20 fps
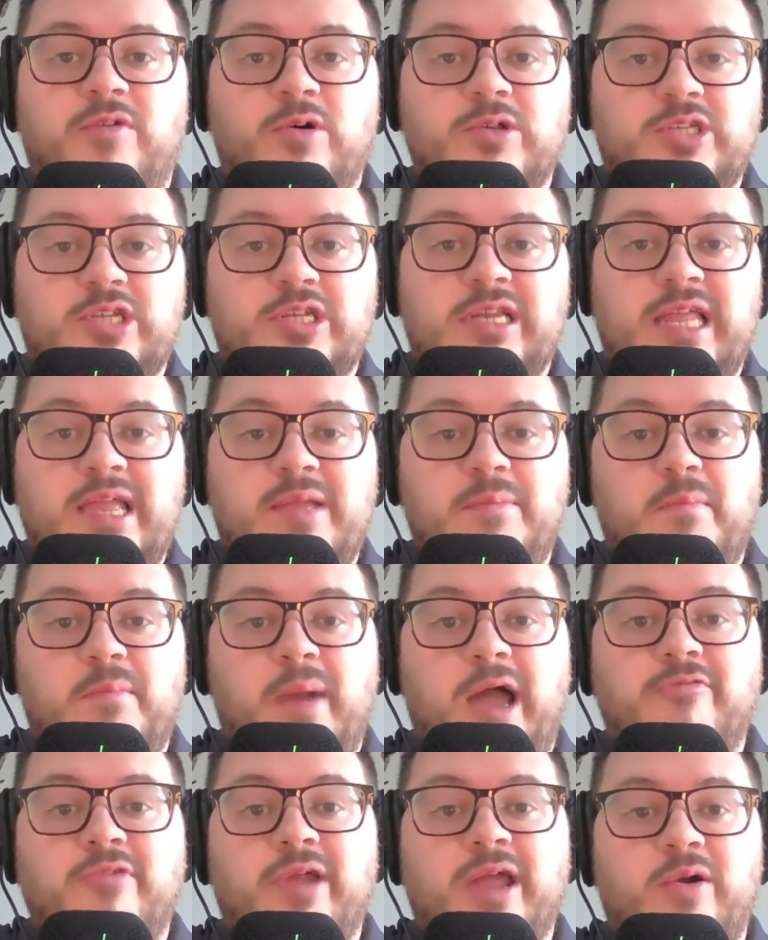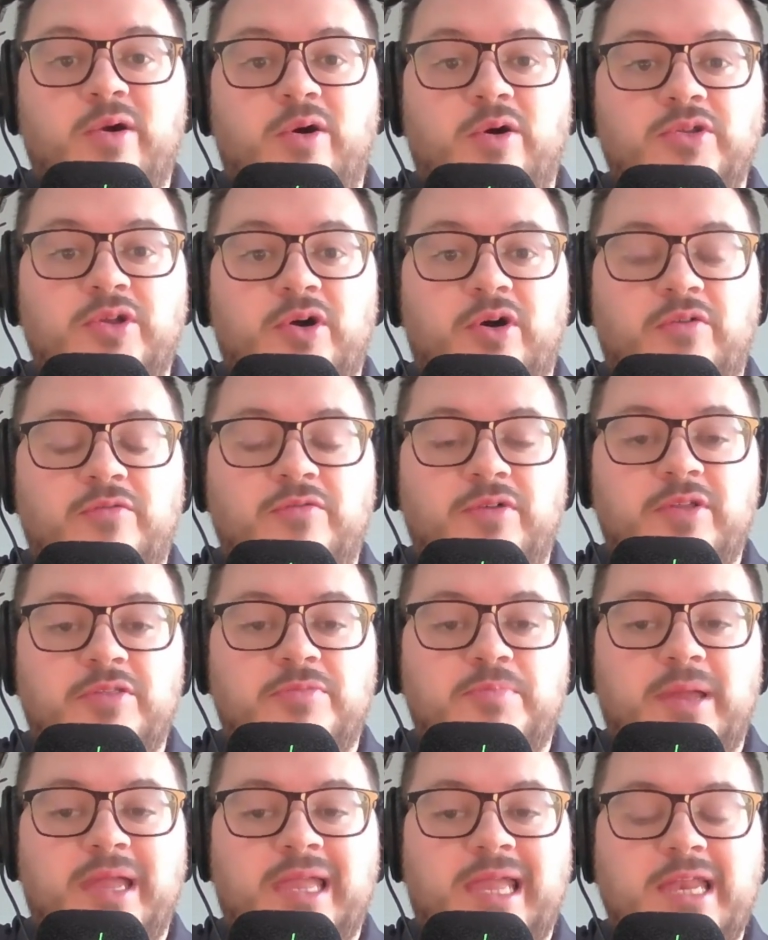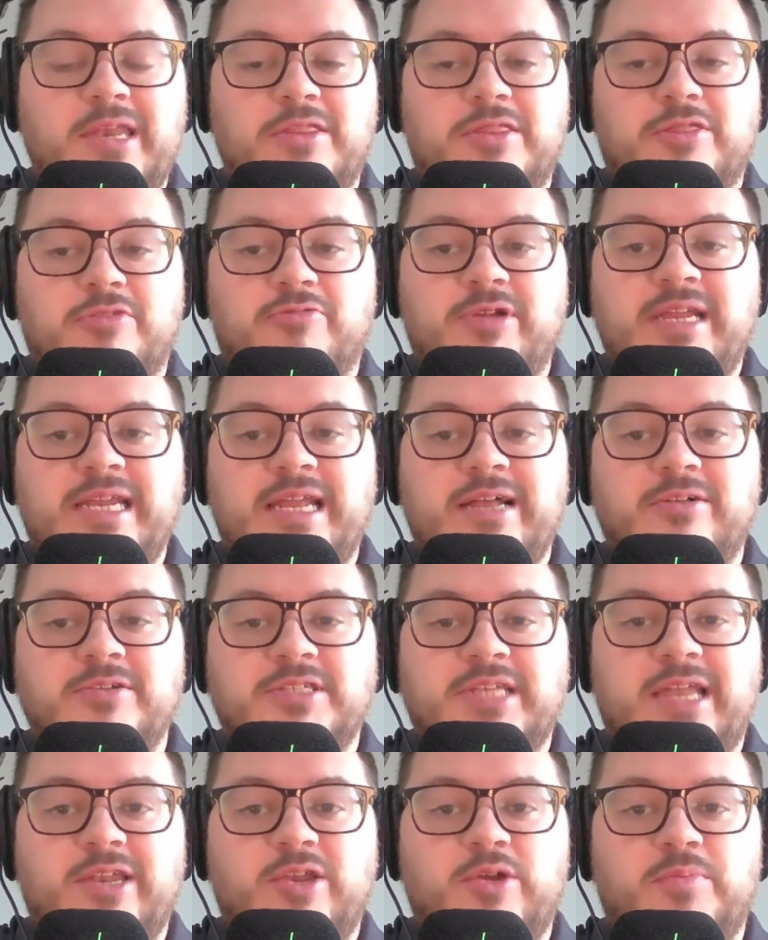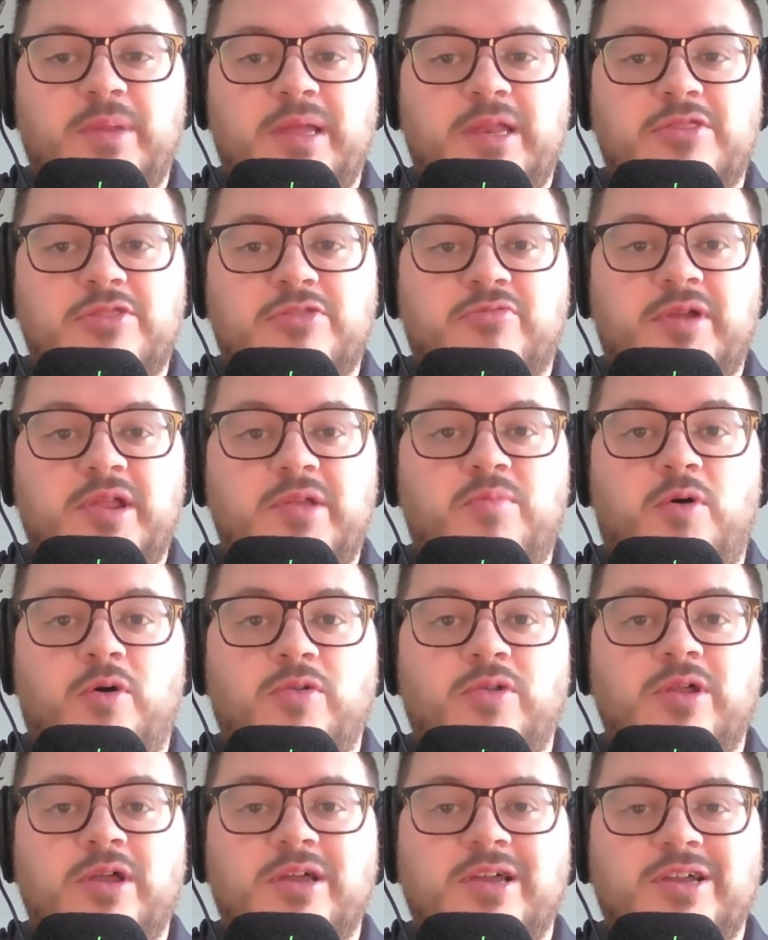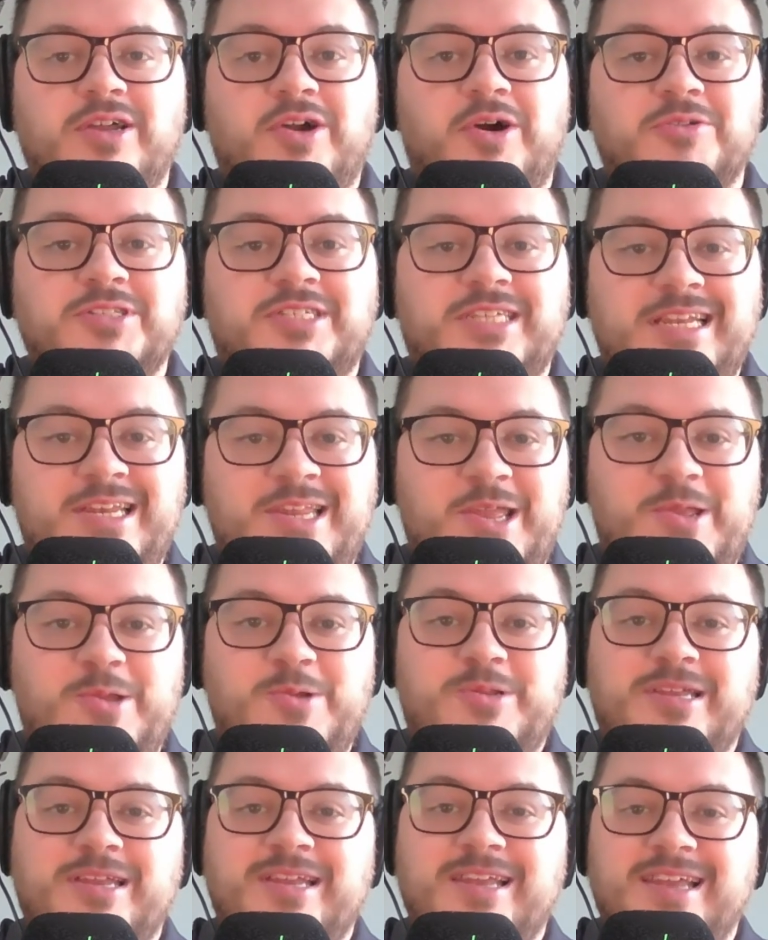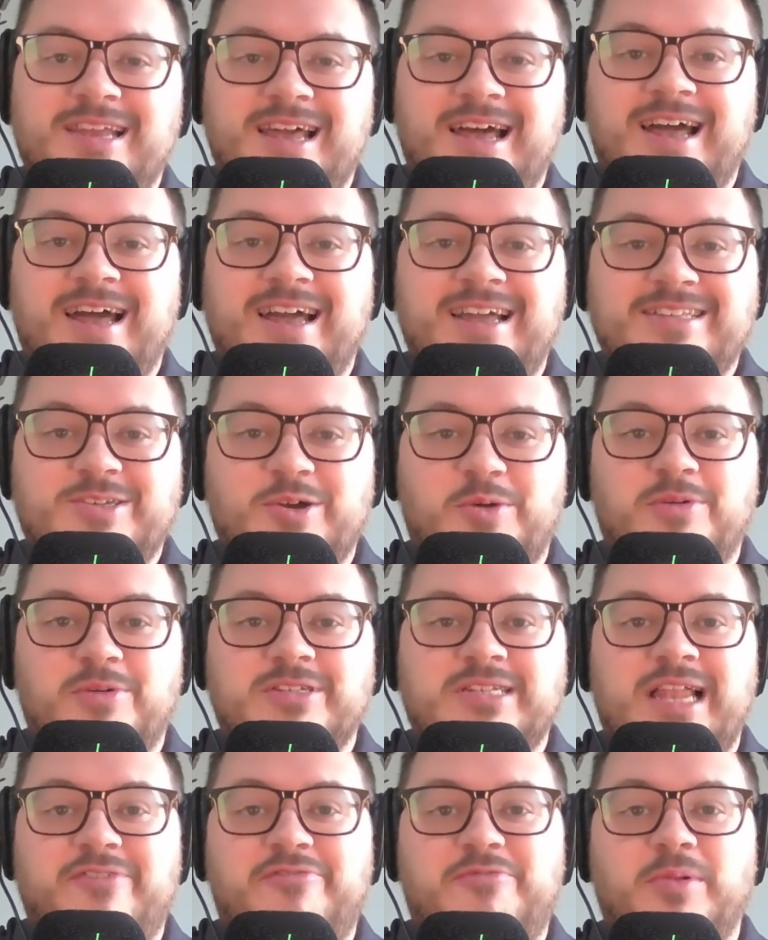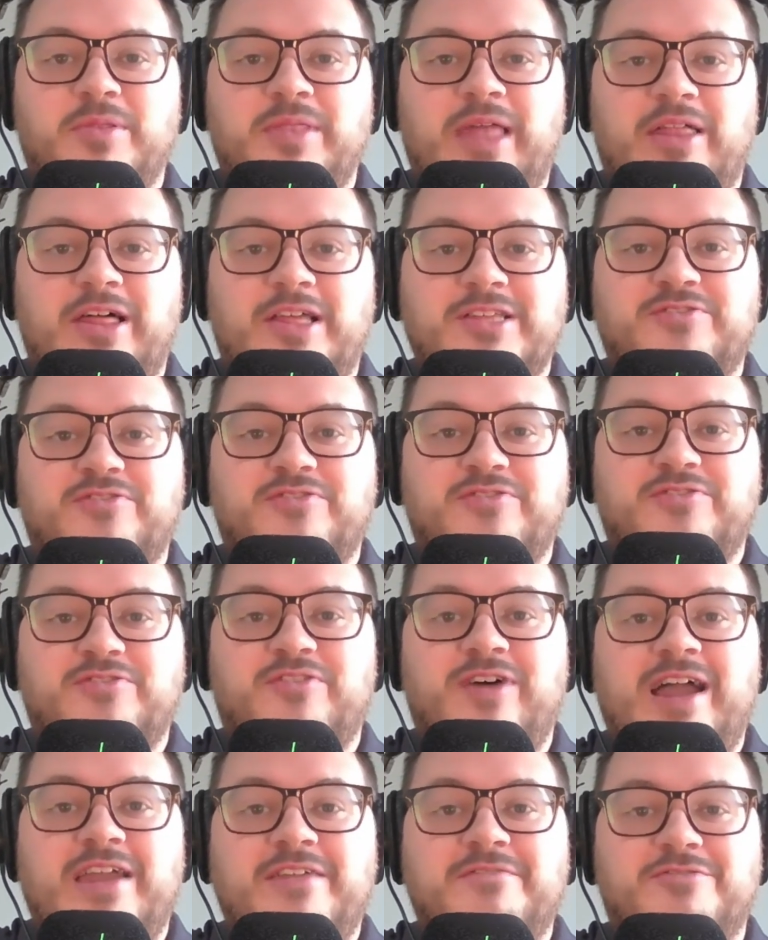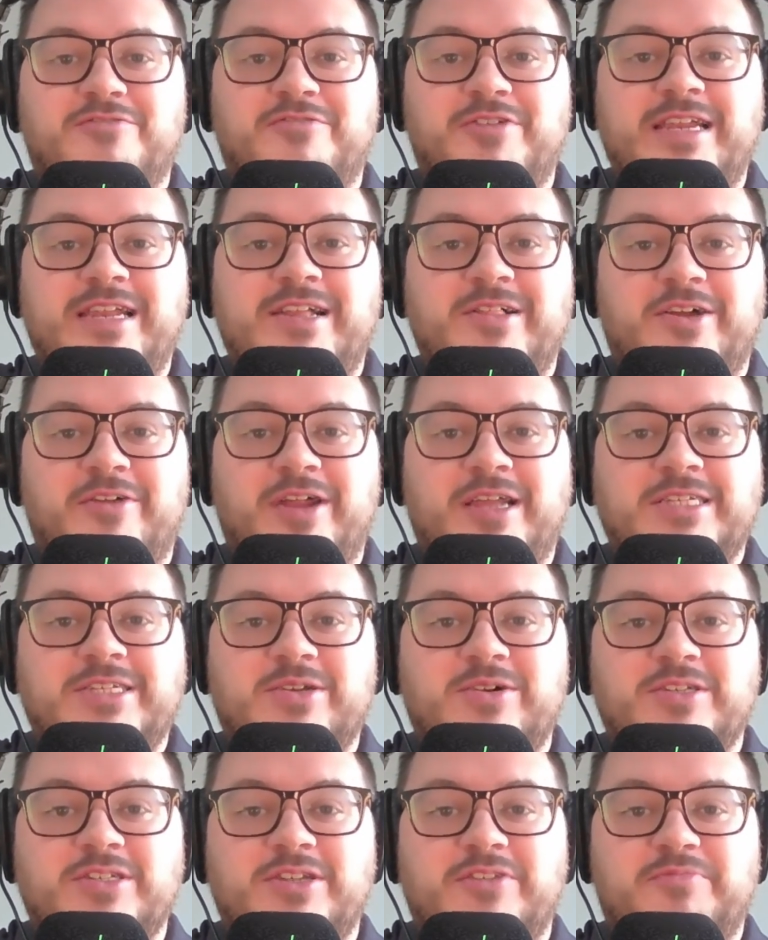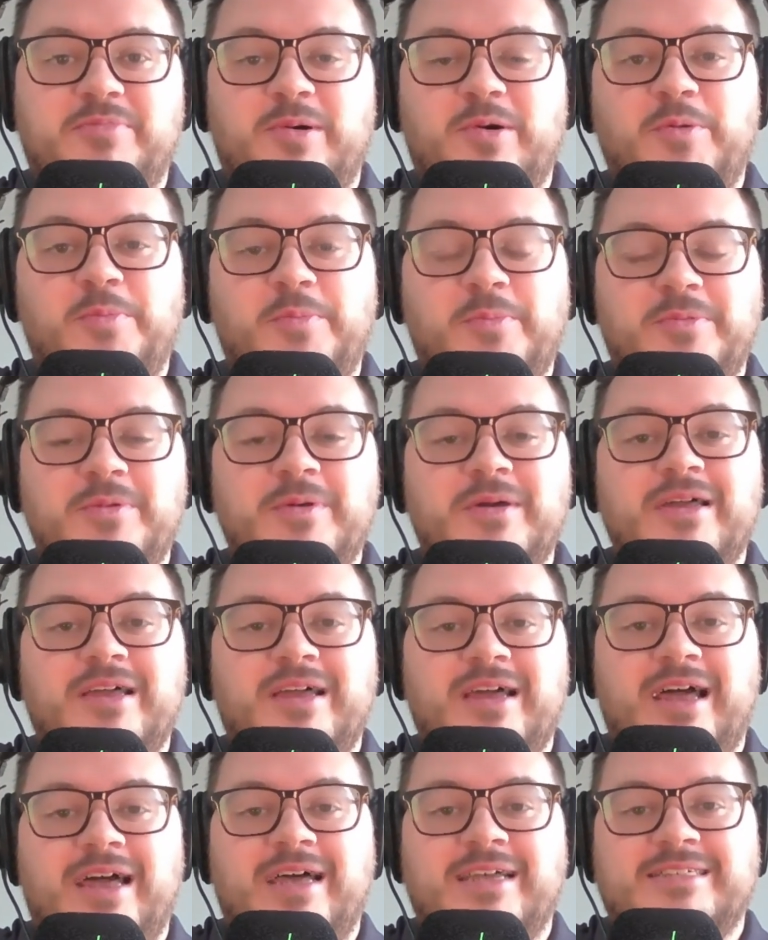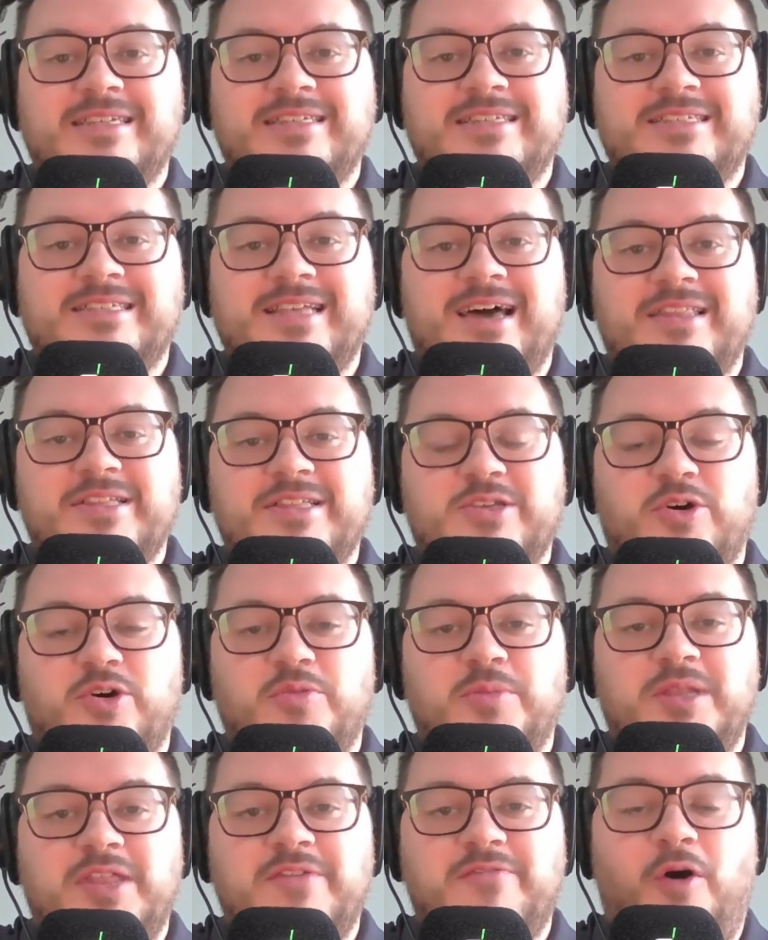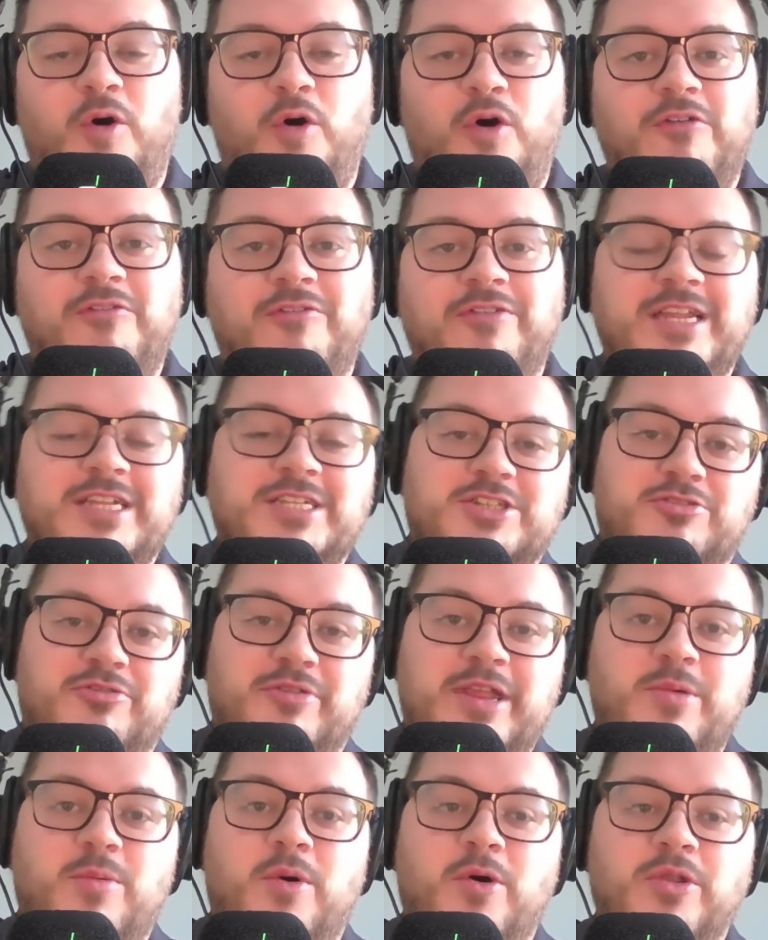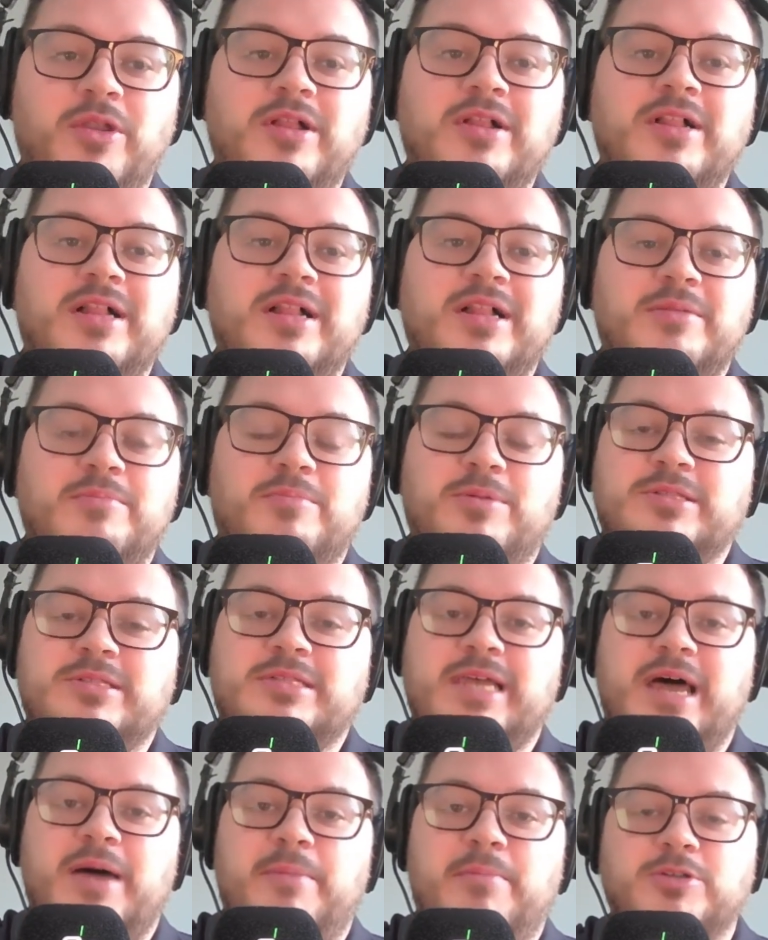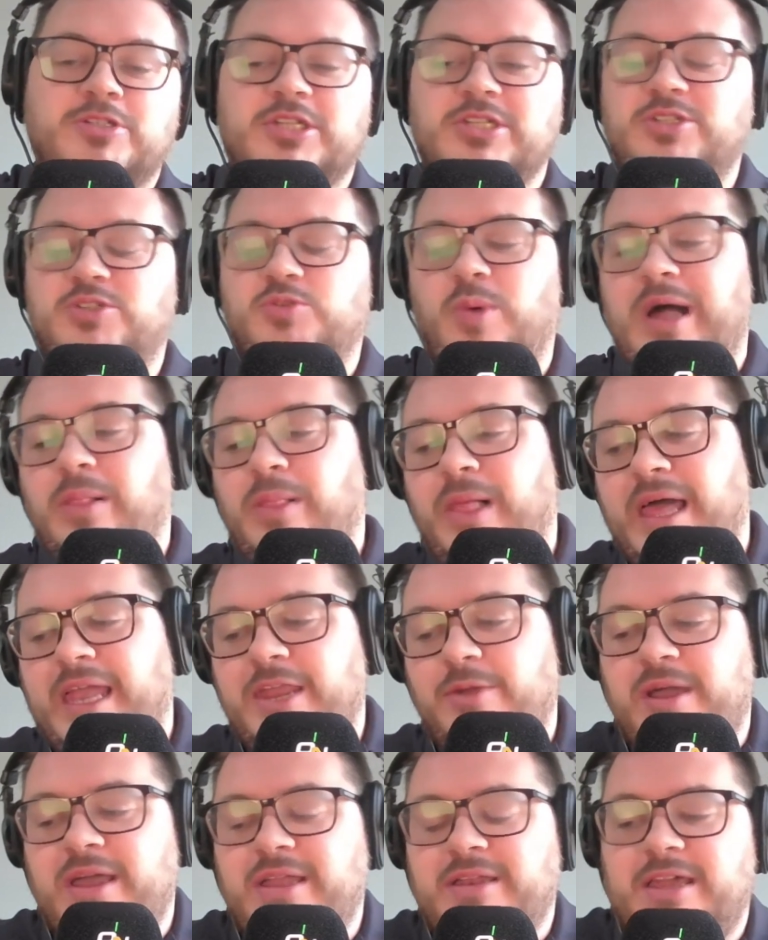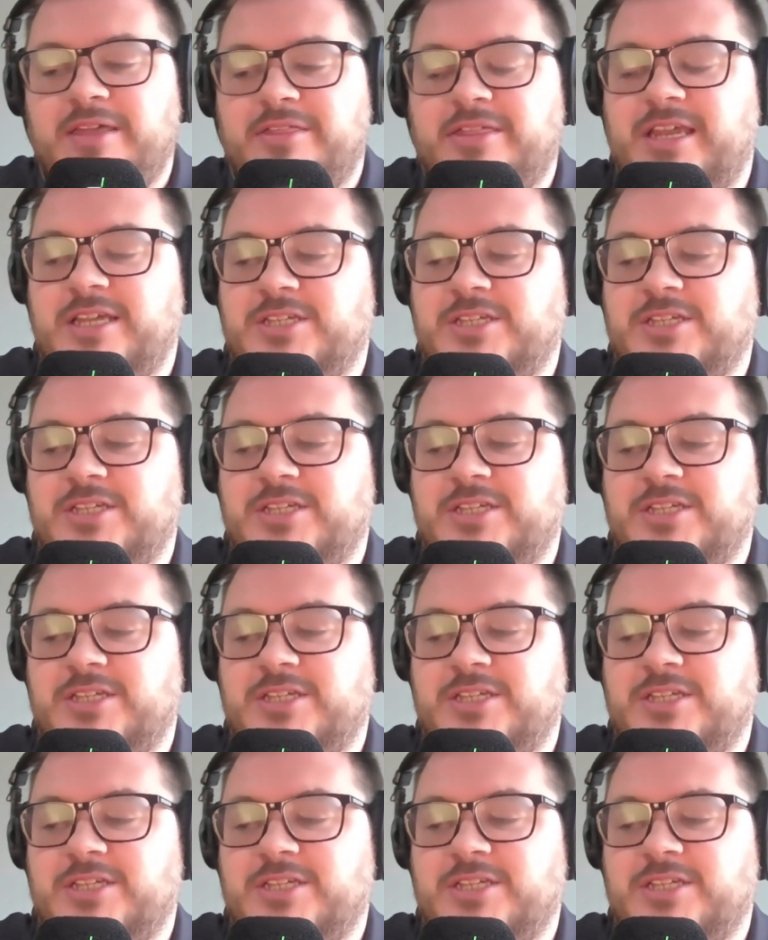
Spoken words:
Unfortunately, my record of picking 3-0s that end up being 3-1 continued. It's almost laughable now. That's 5 3-0 correct scores I've put up since the start of the tournament. They've all finished 3-1. But mustn't dwell anyway.